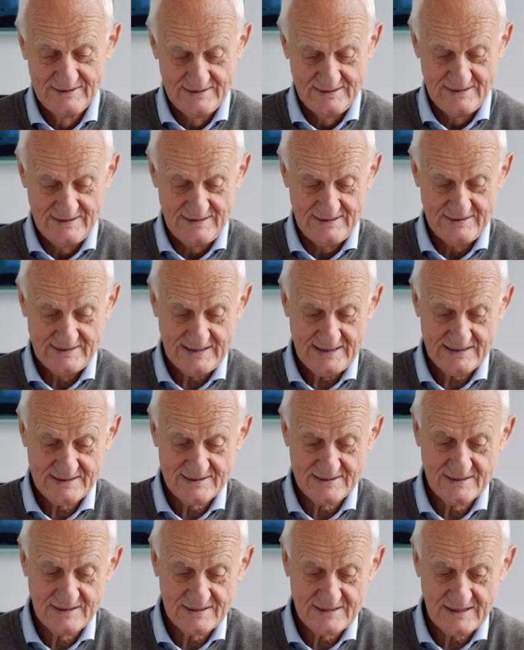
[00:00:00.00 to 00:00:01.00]

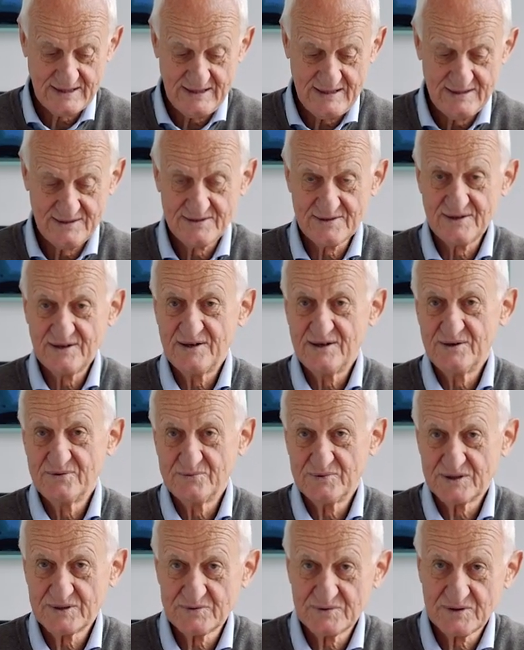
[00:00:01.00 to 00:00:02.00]
That's the danger of
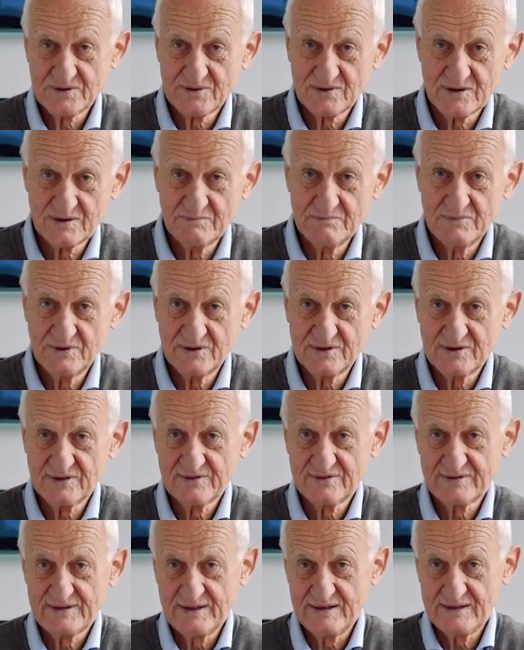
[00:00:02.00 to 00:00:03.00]
what we call
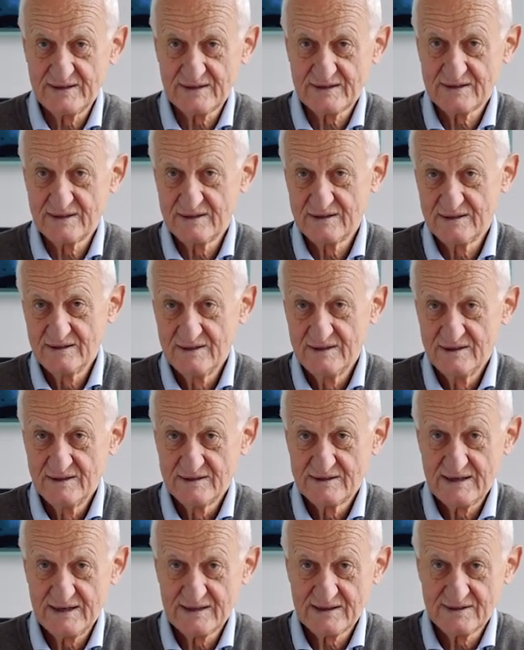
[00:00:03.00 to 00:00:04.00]
monothetic
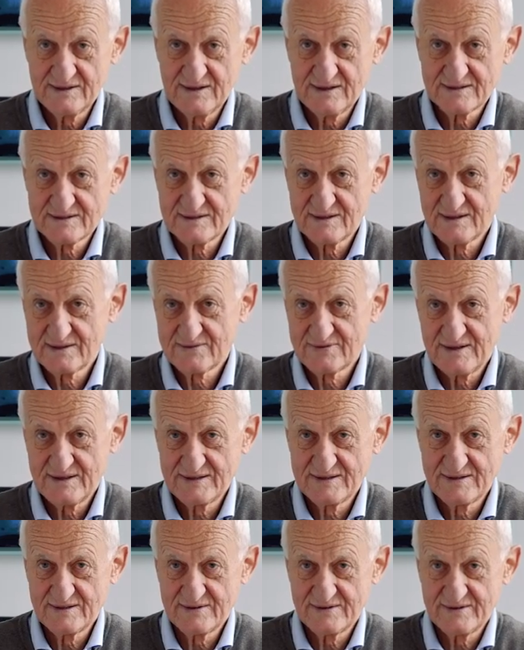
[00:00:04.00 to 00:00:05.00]
diagnostic
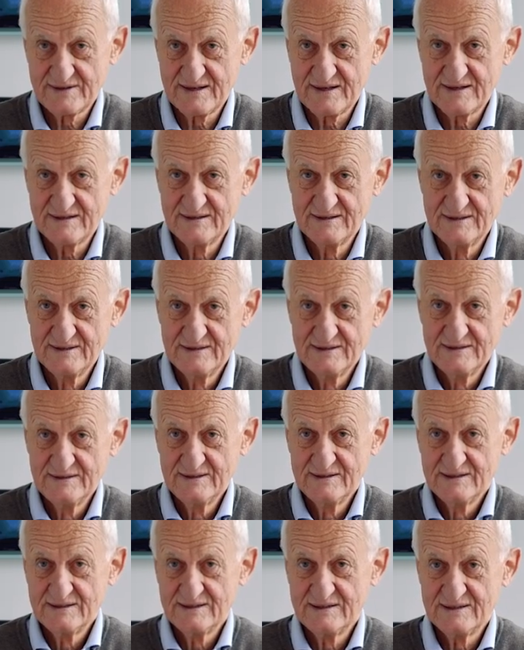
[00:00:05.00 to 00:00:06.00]
criteria.
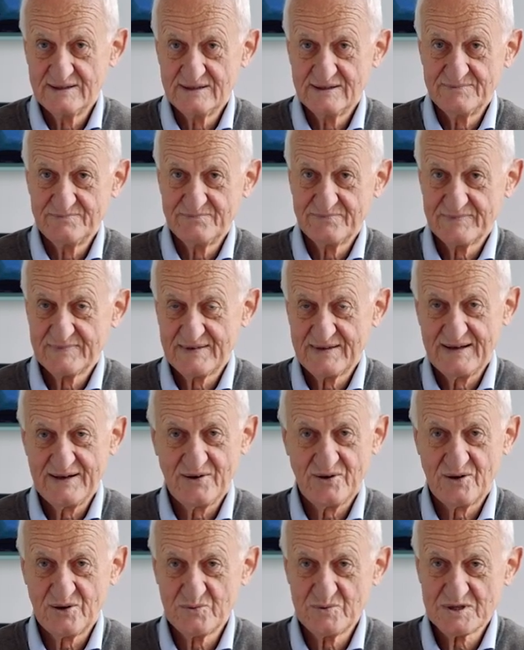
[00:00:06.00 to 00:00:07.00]
There are
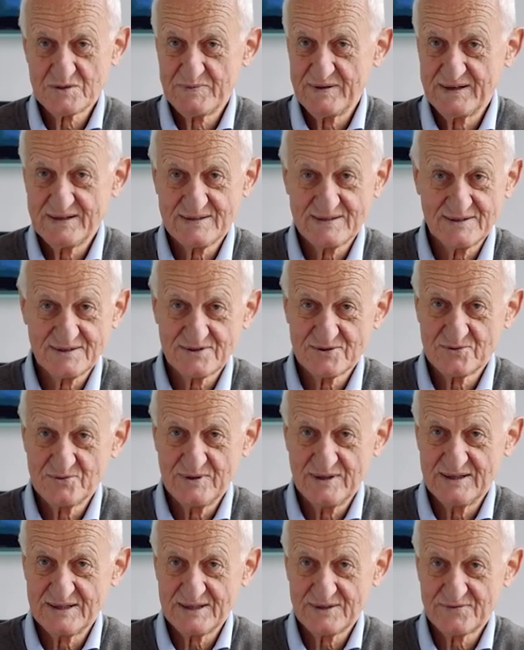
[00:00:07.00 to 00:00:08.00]
always patients
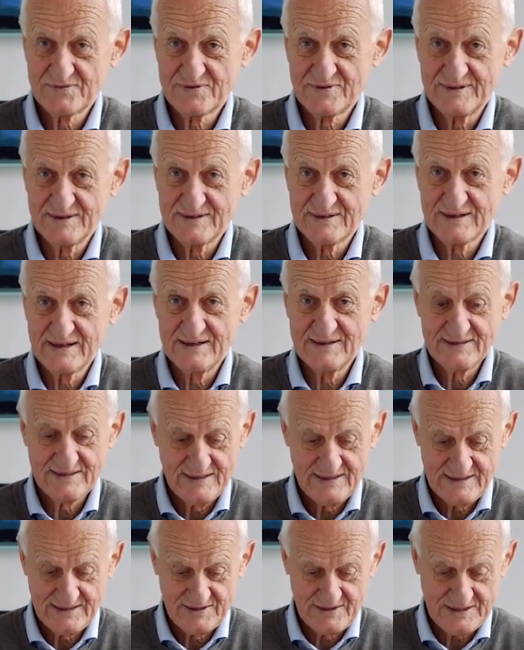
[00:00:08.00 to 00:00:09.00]
who are different, and
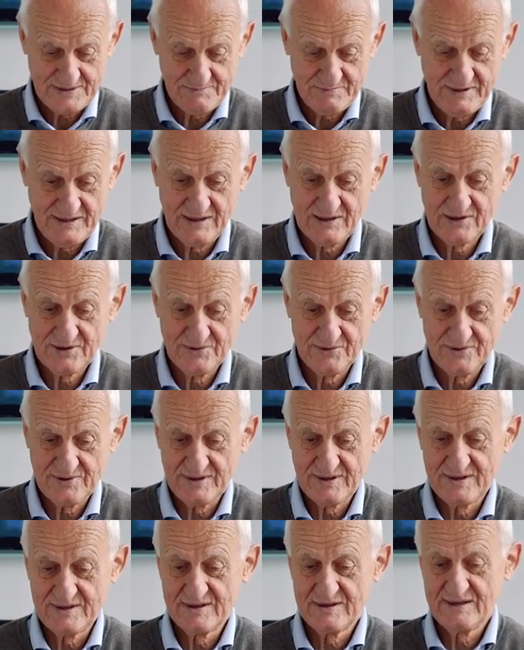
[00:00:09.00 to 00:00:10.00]
they cannot be
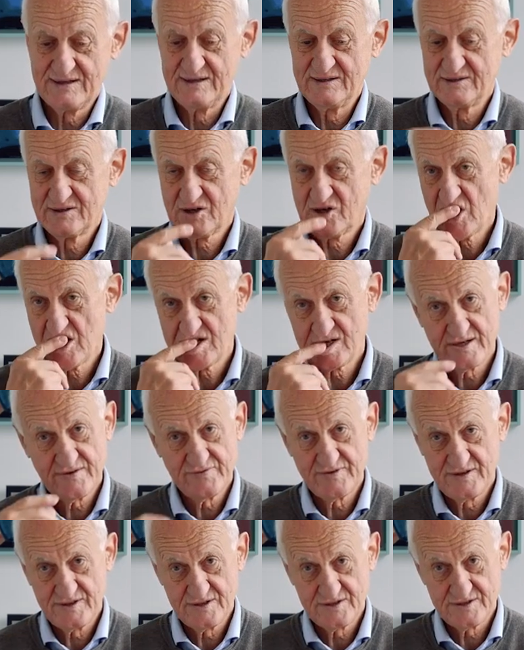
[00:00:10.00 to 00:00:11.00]
included in the current
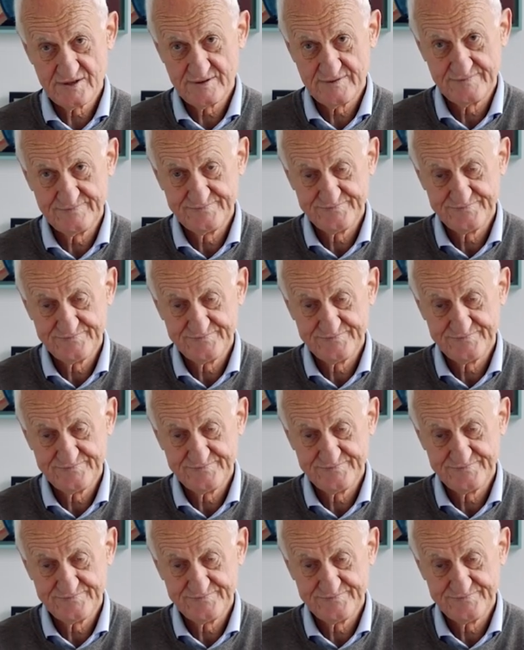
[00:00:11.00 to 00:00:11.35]
definition.